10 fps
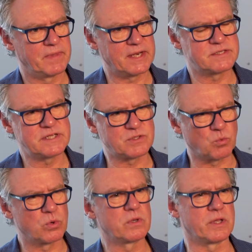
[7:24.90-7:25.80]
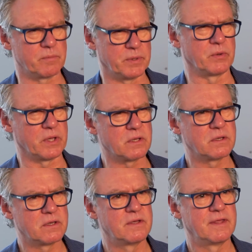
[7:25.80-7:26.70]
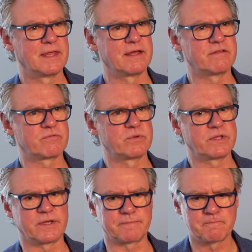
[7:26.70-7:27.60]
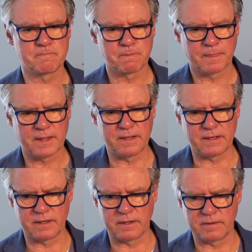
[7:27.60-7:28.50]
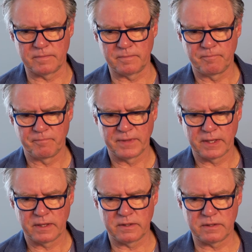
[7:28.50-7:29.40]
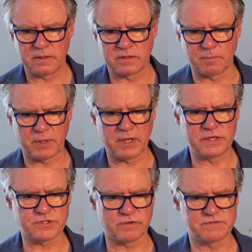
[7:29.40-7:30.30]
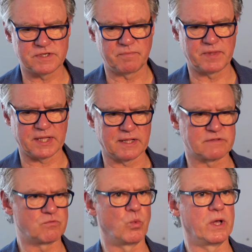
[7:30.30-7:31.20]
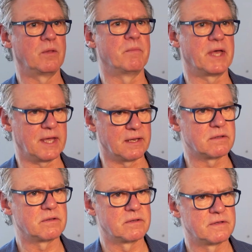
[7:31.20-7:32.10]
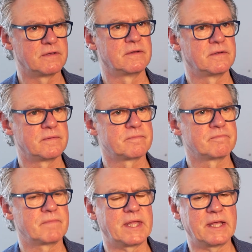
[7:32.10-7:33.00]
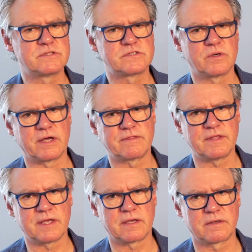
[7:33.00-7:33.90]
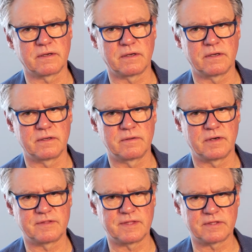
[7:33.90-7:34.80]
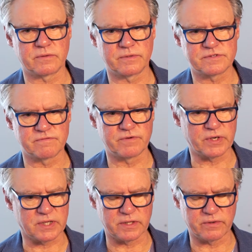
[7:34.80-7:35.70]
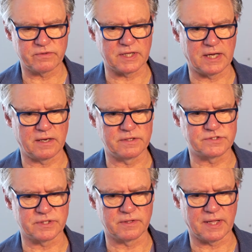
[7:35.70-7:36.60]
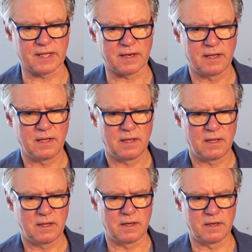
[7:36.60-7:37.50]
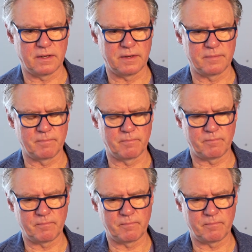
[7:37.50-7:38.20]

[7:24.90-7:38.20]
and it's not the worldly beauty. It's really um, the pleasure of something that's well made. And so I think uh, I think there is a very clear theology that um,